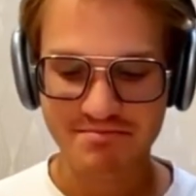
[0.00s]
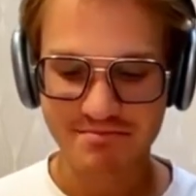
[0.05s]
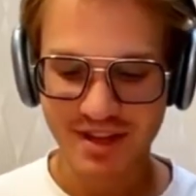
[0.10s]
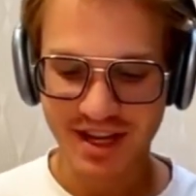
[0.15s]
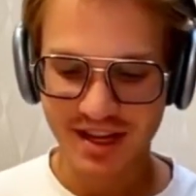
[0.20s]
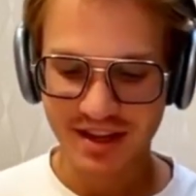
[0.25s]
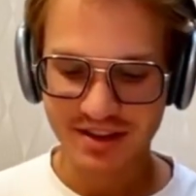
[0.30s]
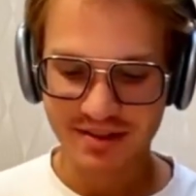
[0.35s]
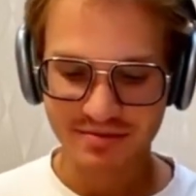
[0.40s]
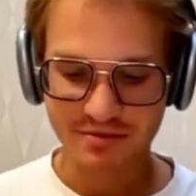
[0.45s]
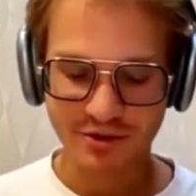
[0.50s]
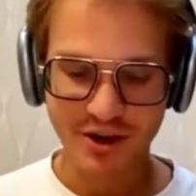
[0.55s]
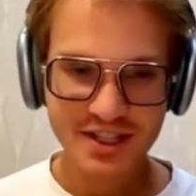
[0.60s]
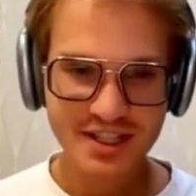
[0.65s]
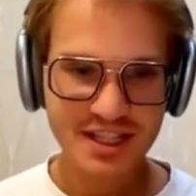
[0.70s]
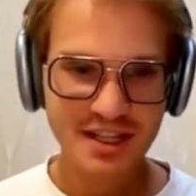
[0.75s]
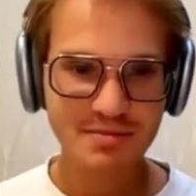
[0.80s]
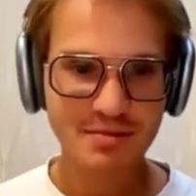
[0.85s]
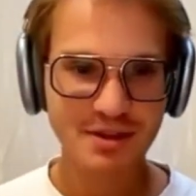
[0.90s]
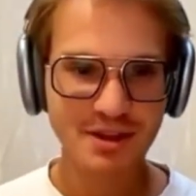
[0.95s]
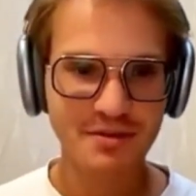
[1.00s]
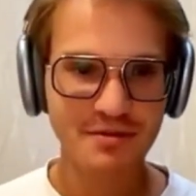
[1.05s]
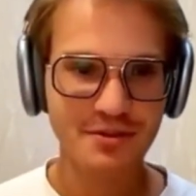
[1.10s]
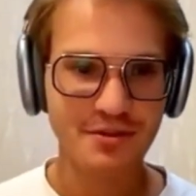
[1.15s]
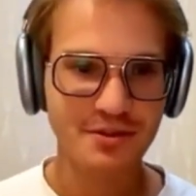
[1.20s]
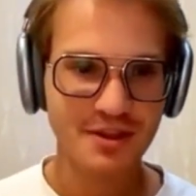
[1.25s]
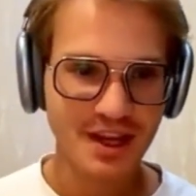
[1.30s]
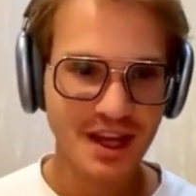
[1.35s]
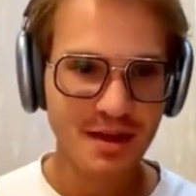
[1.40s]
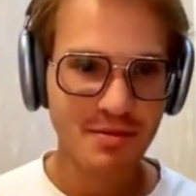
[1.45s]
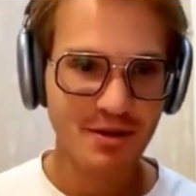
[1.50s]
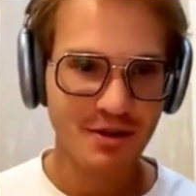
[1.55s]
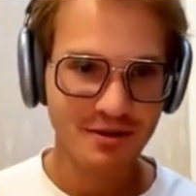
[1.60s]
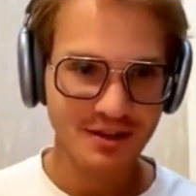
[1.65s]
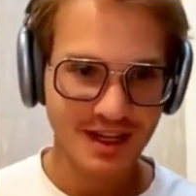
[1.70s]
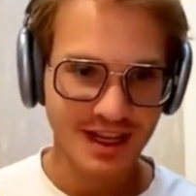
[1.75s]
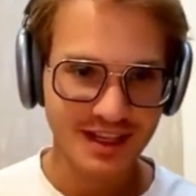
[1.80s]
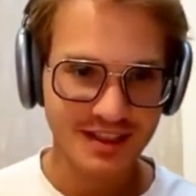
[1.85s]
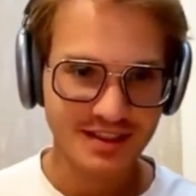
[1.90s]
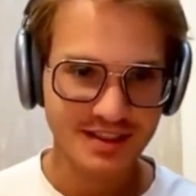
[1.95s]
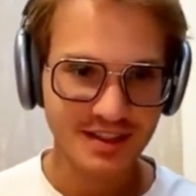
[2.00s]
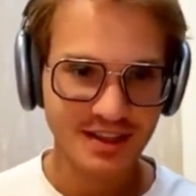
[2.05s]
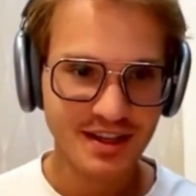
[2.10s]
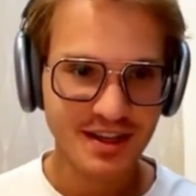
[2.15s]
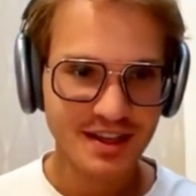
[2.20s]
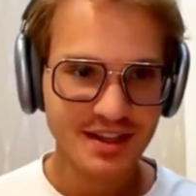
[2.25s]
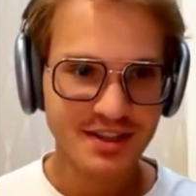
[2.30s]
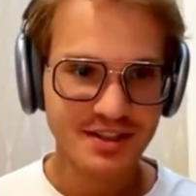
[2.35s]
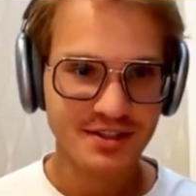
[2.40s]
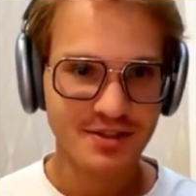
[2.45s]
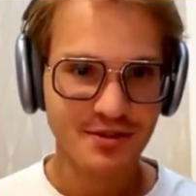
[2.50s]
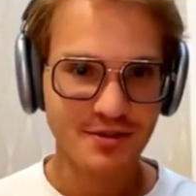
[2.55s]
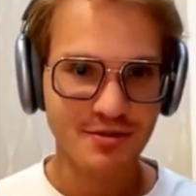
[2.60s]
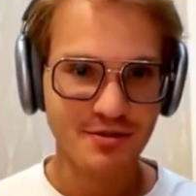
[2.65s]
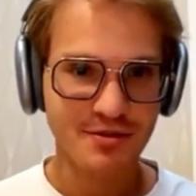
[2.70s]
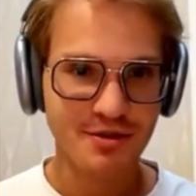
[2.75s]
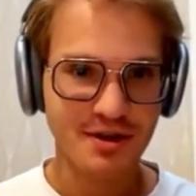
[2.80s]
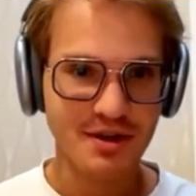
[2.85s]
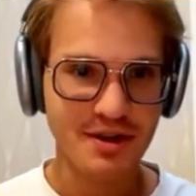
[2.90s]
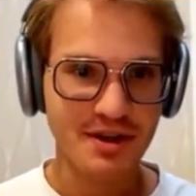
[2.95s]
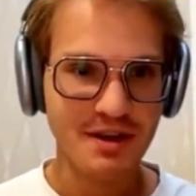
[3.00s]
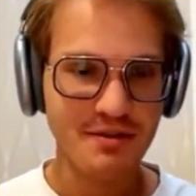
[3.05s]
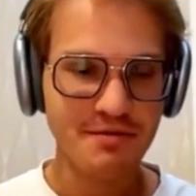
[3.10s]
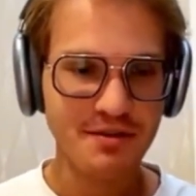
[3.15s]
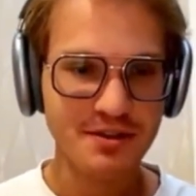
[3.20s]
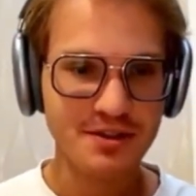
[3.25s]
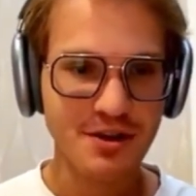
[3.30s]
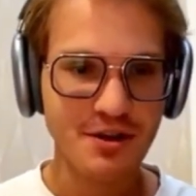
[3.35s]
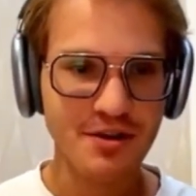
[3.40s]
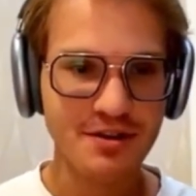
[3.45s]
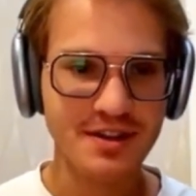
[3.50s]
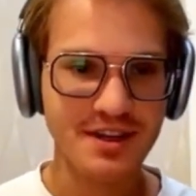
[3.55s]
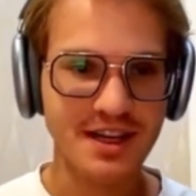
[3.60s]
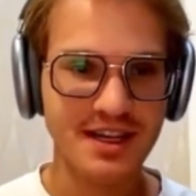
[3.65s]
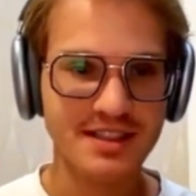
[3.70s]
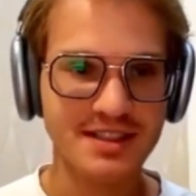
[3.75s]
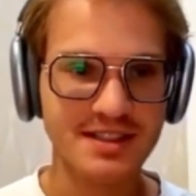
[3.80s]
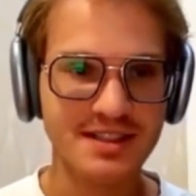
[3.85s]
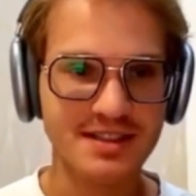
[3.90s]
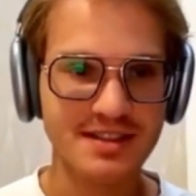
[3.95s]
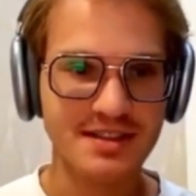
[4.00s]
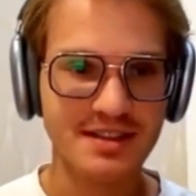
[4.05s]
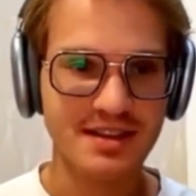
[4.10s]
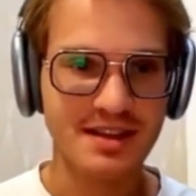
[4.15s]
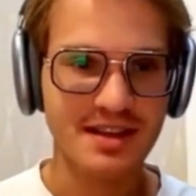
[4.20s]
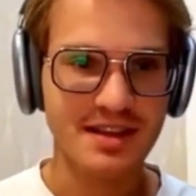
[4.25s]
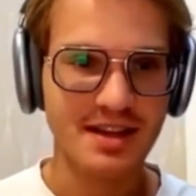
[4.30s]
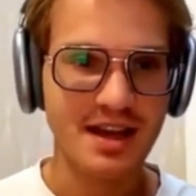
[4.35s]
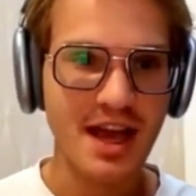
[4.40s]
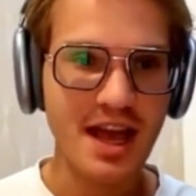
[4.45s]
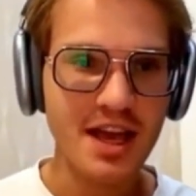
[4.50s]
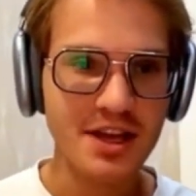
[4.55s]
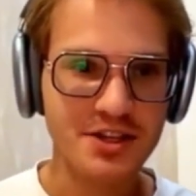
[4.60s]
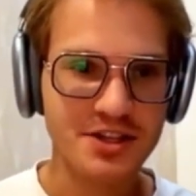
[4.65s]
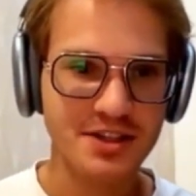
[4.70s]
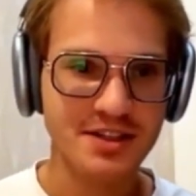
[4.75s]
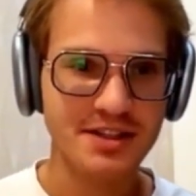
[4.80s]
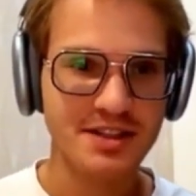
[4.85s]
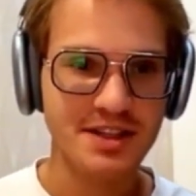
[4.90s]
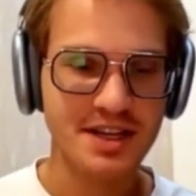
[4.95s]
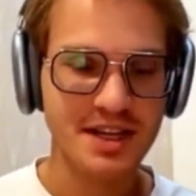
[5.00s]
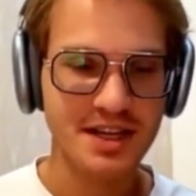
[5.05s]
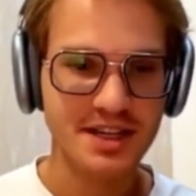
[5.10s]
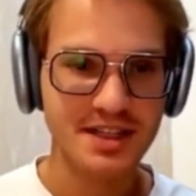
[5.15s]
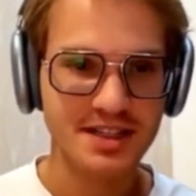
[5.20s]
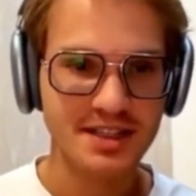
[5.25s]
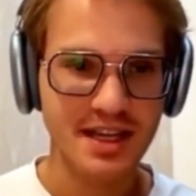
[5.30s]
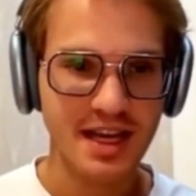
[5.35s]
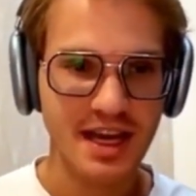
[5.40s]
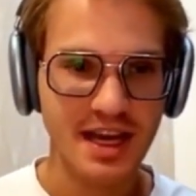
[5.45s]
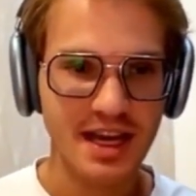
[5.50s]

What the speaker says: like reasonable if you think about that. So if you talk that agent is